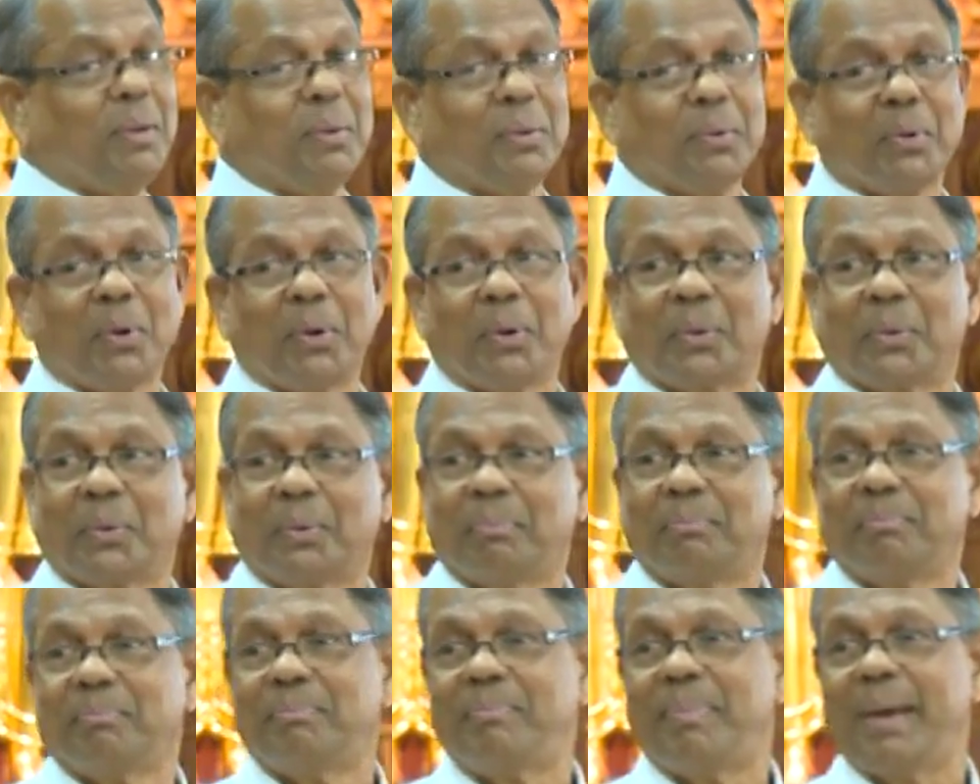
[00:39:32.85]
So when
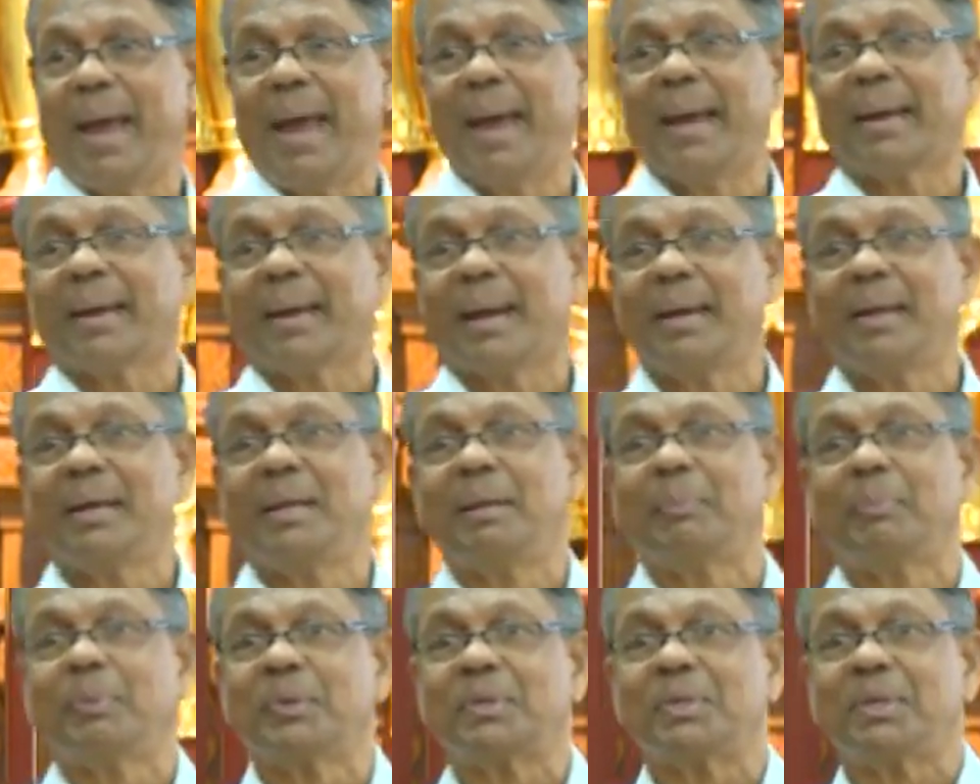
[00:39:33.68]
you go to
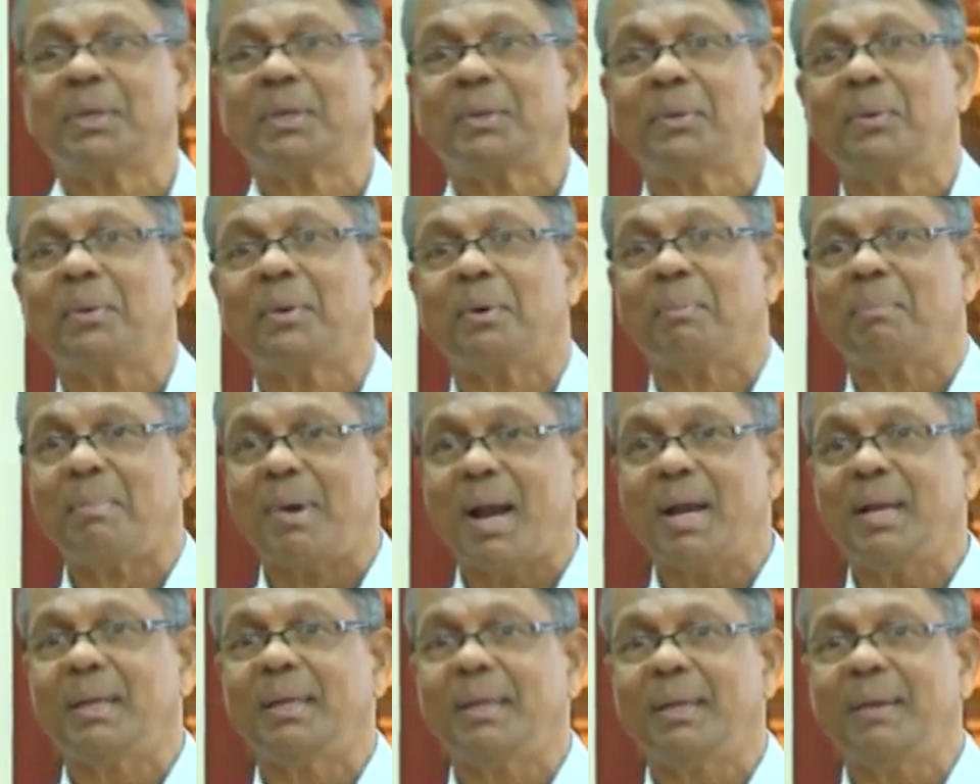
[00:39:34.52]
bank and
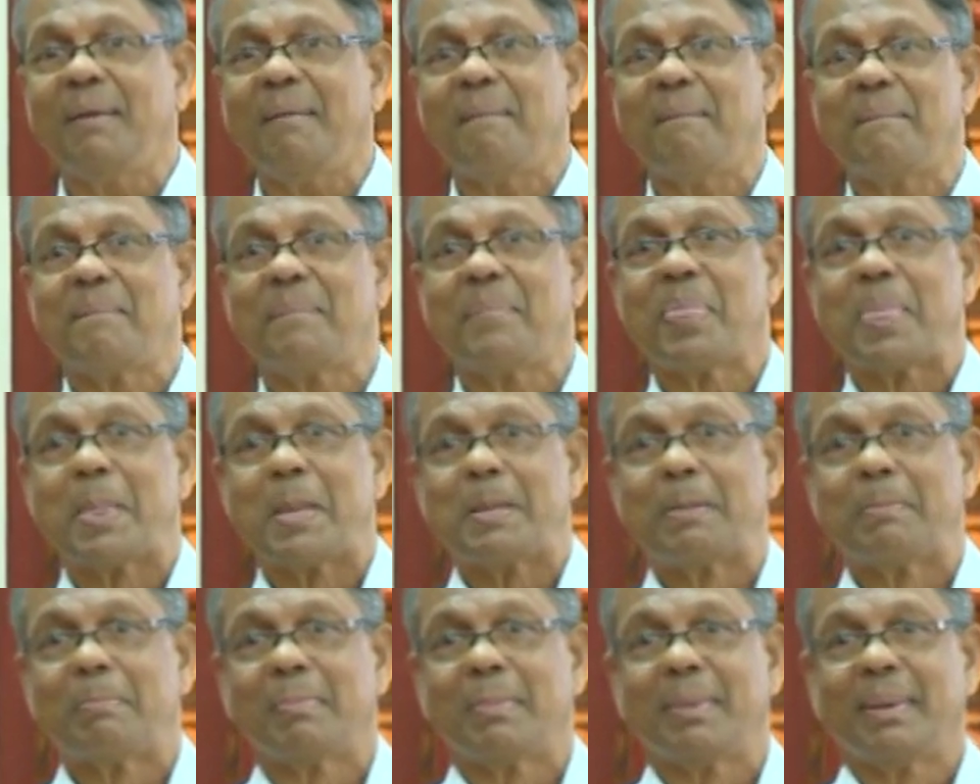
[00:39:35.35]
deposit your
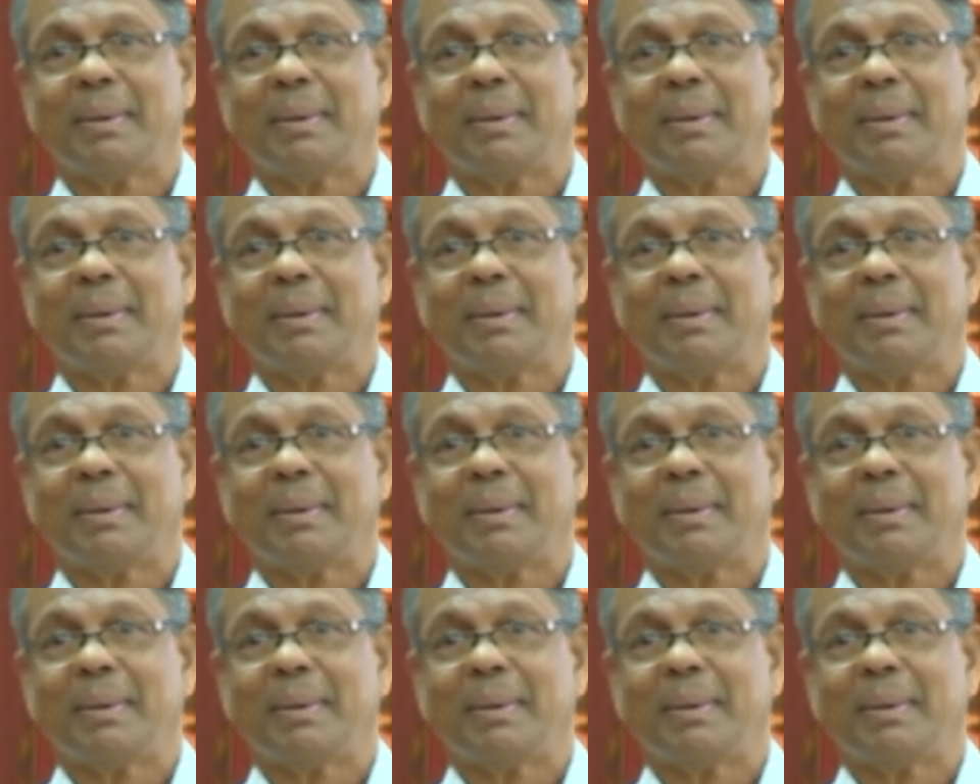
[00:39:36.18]
money,